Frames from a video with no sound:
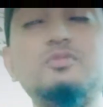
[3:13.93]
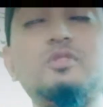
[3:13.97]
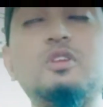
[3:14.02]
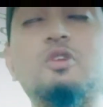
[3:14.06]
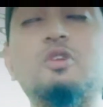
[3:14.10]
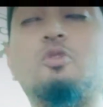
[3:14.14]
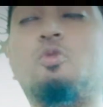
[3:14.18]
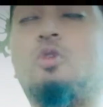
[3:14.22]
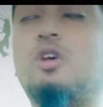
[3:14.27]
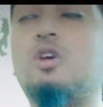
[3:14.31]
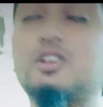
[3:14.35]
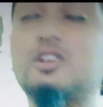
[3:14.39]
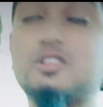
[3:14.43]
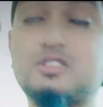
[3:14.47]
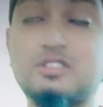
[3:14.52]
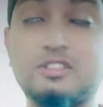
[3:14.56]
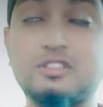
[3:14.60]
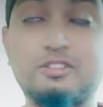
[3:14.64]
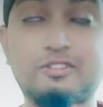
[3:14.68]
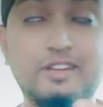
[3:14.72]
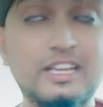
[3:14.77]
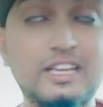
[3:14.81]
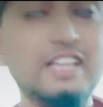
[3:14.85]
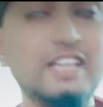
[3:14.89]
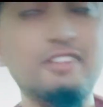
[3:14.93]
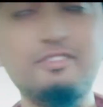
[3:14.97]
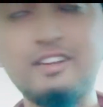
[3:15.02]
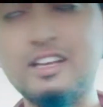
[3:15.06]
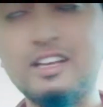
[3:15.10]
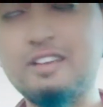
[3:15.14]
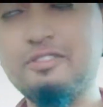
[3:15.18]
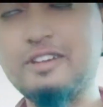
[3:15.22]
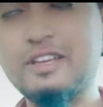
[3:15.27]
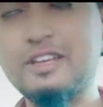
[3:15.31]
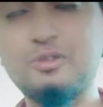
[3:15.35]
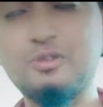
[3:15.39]
Works really
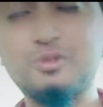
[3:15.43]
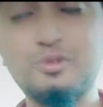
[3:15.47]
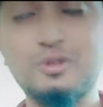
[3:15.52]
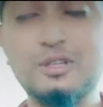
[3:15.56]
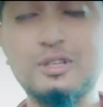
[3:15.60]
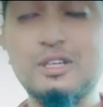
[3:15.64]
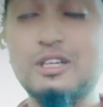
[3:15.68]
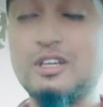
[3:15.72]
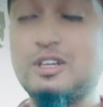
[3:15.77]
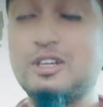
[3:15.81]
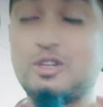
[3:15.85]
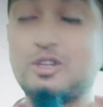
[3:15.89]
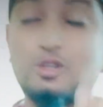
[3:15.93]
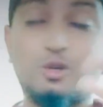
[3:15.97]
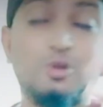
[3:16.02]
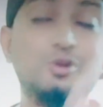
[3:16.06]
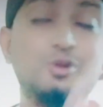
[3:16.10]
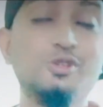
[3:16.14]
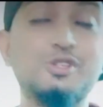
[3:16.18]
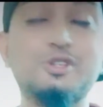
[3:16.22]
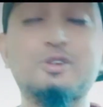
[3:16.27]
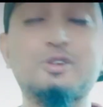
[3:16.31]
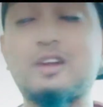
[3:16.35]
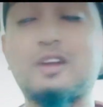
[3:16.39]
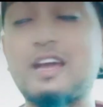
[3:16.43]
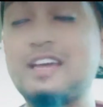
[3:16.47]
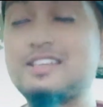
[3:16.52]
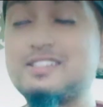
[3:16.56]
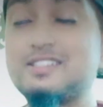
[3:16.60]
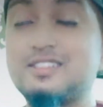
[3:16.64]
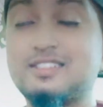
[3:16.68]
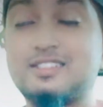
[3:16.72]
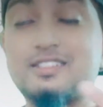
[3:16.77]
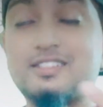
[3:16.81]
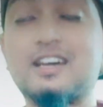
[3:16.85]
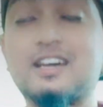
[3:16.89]
well when you close your eyes
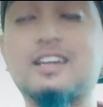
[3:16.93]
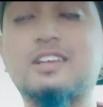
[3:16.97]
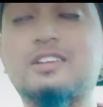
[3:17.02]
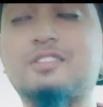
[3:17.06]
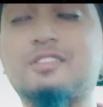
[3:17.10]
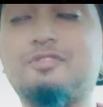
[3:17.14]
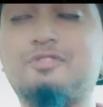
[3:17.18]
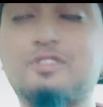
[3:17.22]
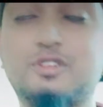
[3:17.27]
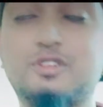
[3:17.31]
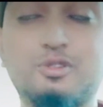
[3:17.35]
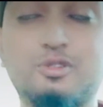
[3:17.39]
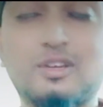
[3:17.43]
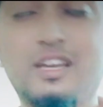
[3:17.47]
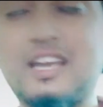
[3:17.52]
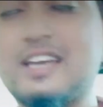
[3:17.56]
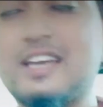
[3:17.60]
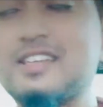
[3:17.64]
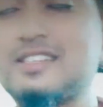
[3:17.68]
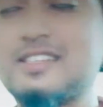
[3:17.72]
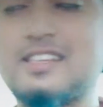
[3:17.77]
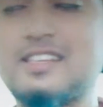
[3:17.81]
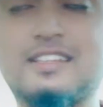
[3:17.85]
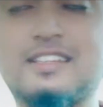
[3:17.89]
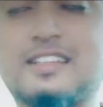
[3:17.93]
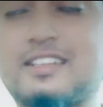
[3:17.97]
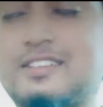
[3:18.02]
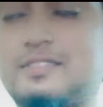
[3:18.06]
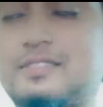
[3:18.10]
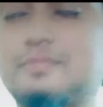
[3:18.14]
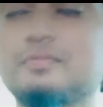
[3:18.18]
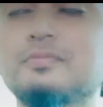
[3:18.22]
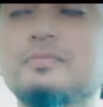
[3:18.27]
and start visualizing that